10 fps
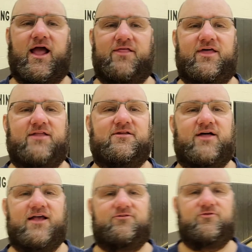on that the
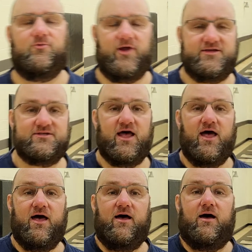last few weeks.
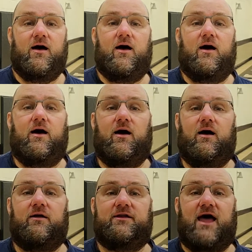
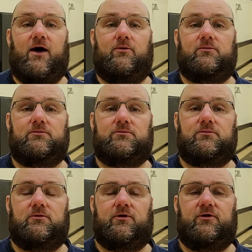Now,
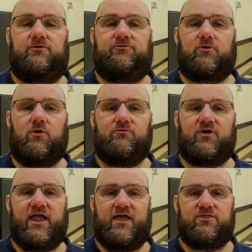for
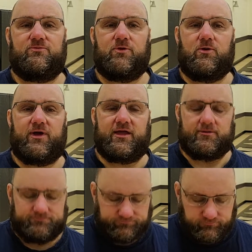overhand throwing,
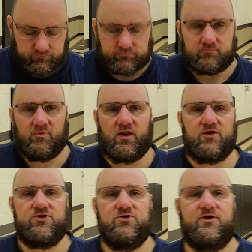
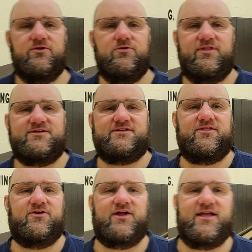you can do this
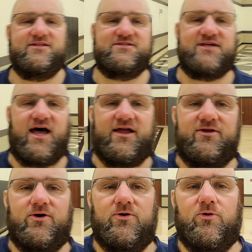either inside
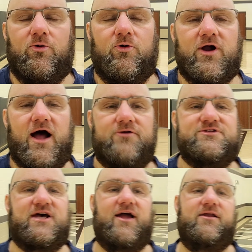or
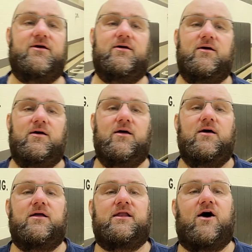outside.
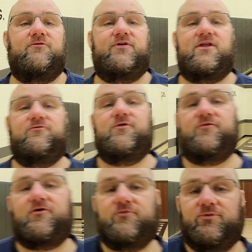Now, if any of you have
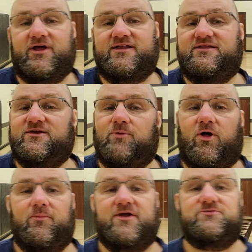ever played
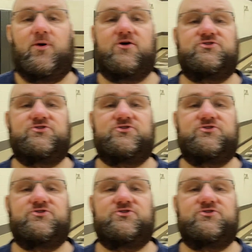t-ball, baseball, or